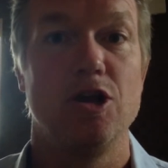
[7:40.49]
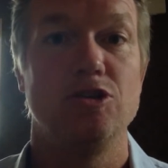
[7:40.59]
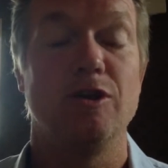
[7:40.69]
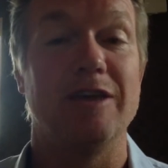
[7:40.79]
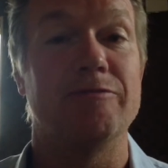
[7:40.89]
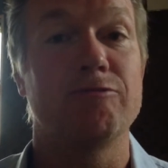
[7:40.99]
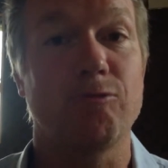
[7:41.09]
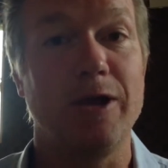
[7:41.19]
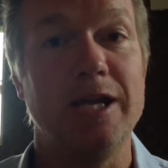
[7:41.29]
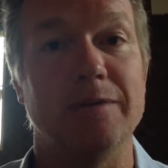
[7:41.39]
To give
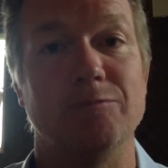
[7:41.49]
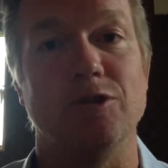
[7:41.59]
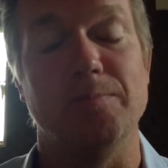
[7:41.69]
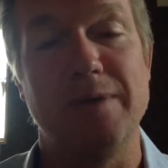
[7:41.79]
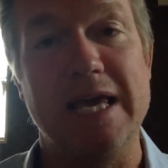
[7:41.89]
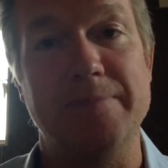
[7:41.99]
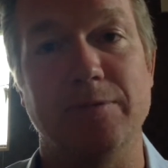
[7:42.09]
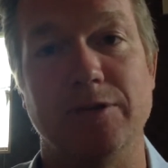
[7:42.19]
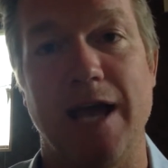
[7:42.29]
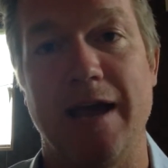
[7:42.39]
freedom to the
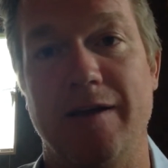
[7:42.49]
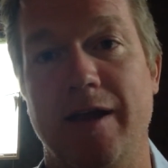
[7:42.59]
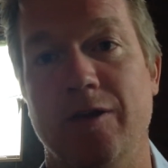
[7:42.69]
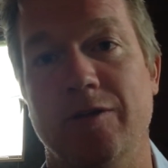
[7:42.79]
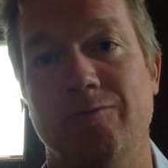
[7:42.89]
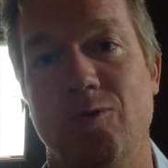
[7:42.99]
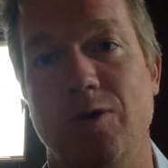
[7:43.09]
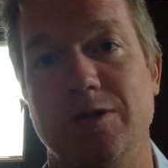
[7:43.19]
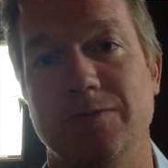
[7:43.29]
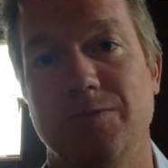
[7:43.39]
people to hear, hear their
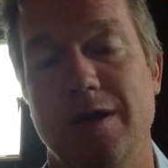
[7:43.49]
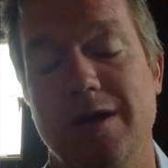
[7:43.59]
voice.